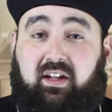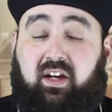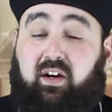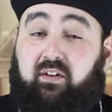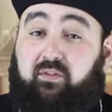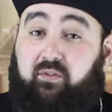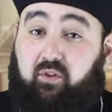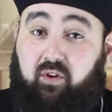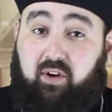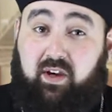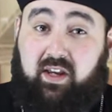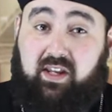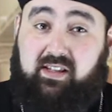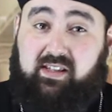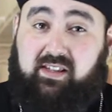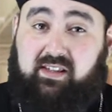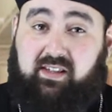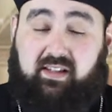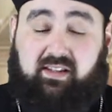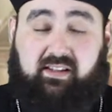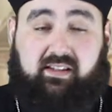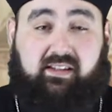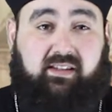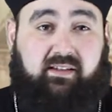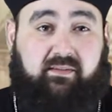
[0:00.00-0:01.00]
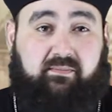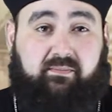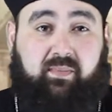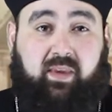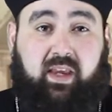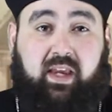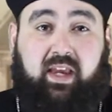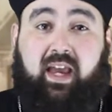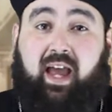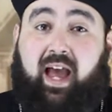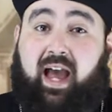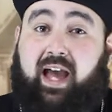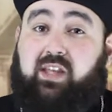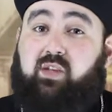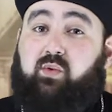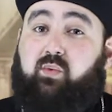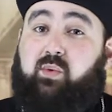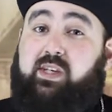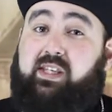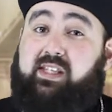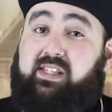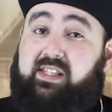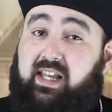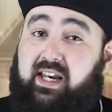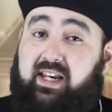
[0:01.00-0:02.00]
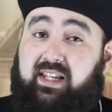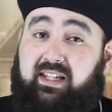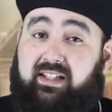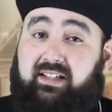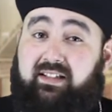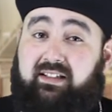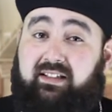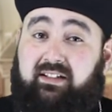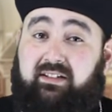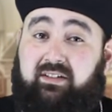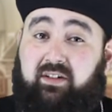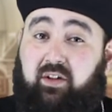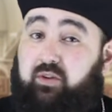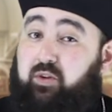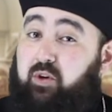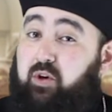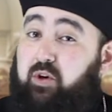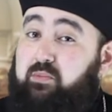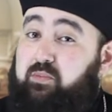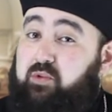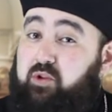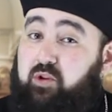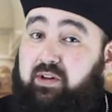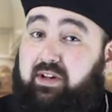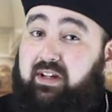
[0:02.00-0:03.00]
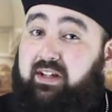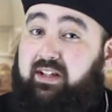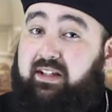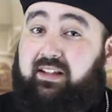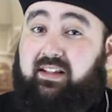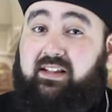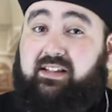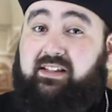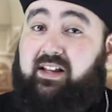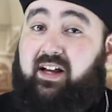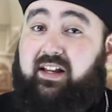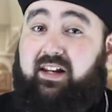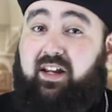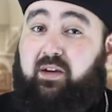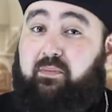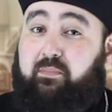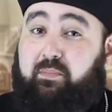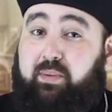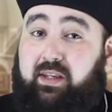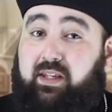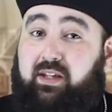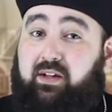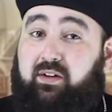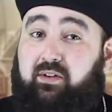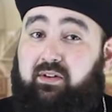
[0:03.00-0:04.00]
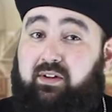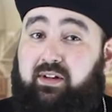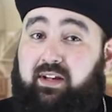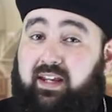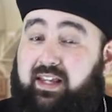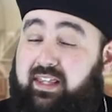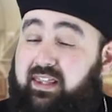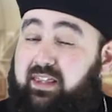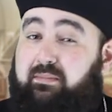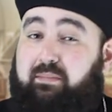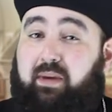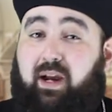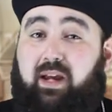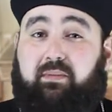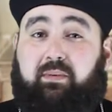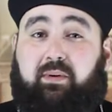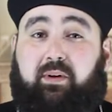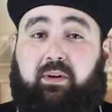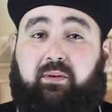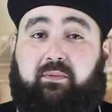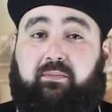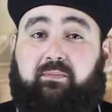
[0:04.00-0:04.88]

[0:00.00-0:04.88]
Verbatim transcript: For instance, as we stated, the term Trinity does not appear in the Bible.